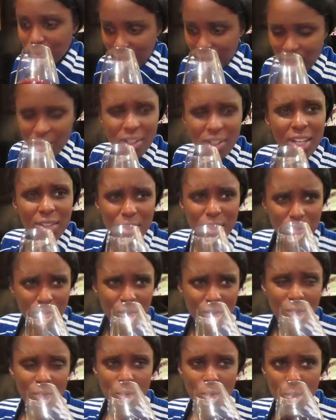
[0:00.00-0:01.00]
I forgot
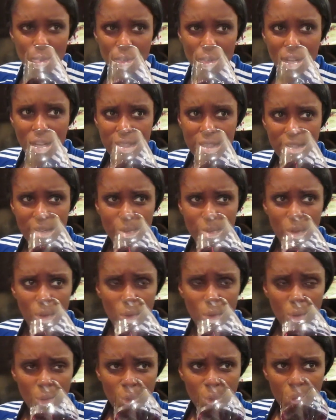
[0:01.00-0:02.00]
the Fubu guy's name though.
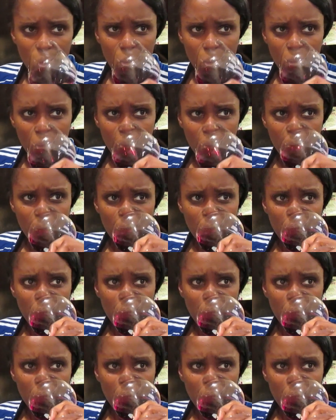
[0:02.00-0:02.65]
For us,